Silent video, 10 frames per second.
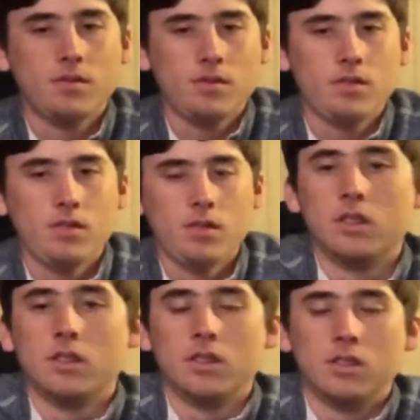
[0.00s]

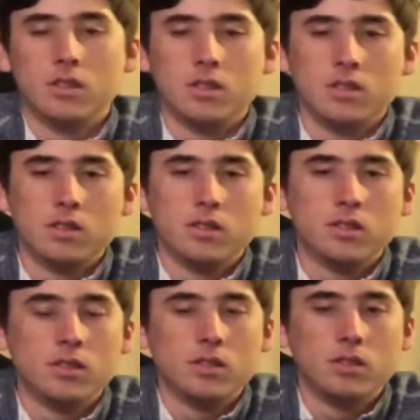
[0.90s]

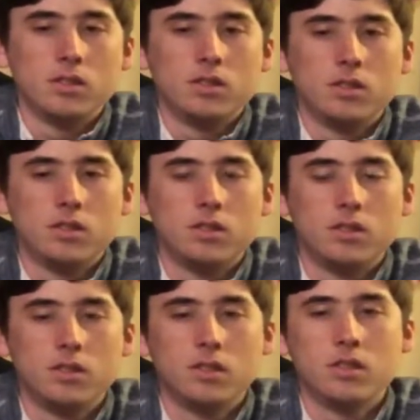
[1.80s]

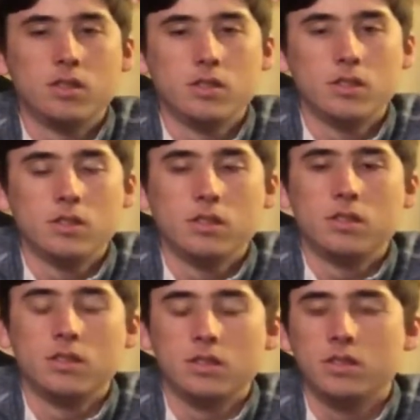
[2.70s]

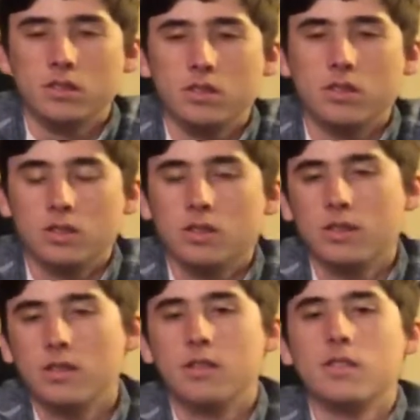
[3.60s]
The person shown says nothing.